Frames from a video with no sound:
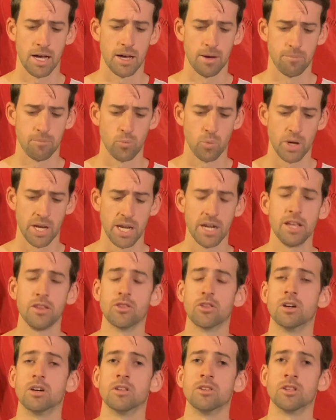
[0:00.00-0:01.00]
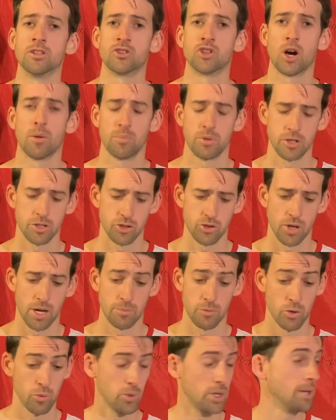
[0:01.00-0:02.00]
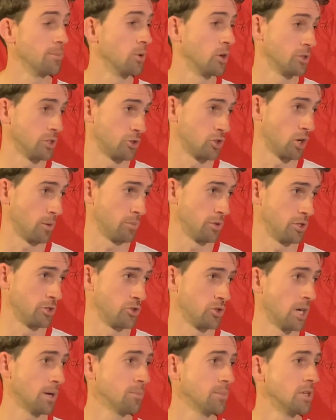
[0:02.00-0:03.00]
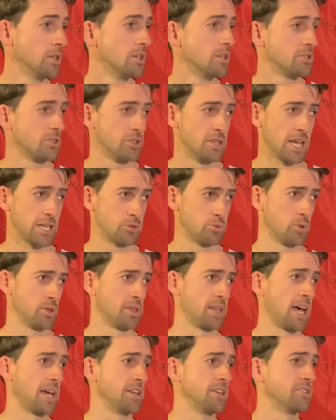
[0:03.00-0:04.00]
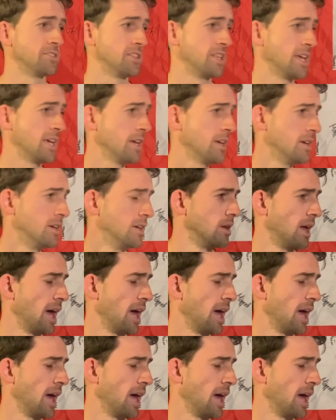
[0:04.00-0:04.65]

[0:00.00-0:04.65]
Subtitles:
we're hitting the top of the drum, the rim on the top of the drum. So that's what that is there.